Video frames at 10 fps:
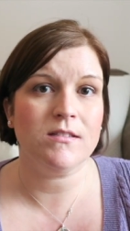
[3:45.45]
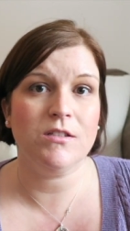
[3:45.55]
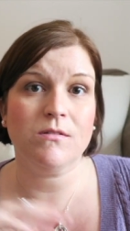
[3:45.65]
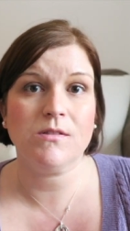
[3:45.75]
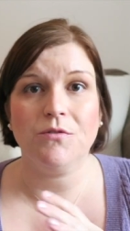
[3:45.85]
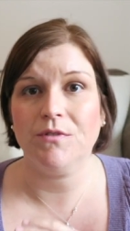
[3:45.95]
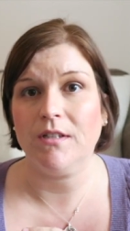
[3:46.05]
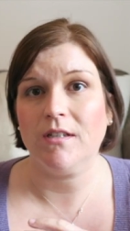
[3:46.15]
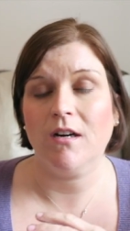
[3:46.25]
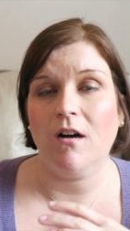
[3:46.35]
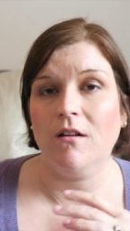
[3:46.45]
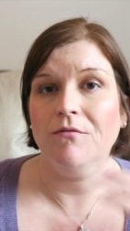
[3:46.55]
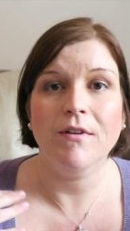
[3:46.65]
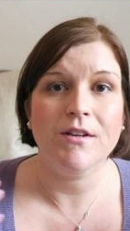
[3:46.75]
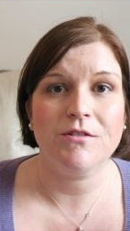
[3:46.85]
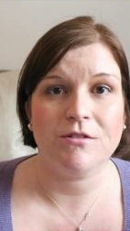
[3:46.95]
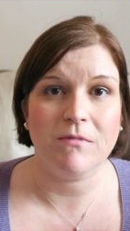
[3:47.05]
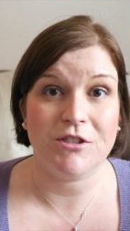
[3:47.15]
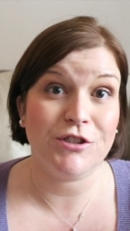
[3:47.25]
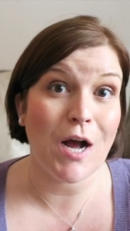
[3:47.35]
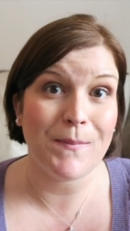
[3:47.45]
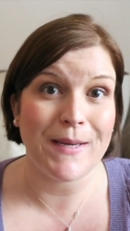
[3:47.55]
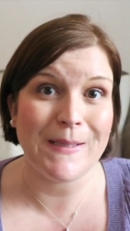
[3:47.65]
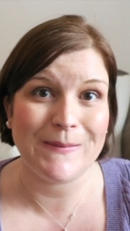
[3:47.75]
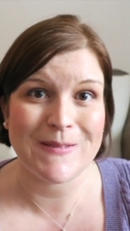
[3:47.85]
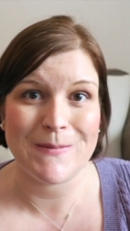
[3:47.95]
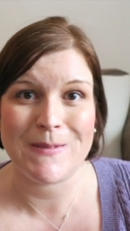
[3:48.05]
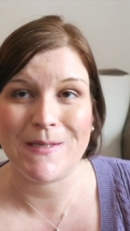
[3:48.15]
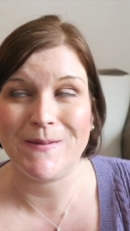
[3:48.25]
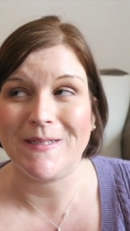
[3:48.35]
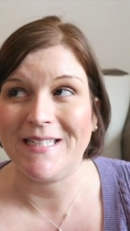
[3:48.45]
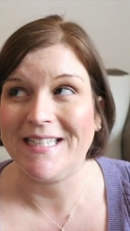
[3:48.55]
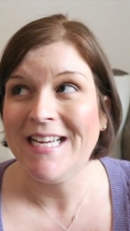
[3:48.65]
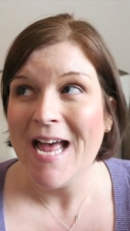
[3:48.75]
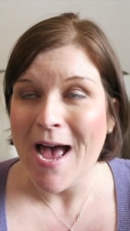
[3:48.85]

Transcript: do a souvenir haul if we went shopping, which I'm sure we're gonna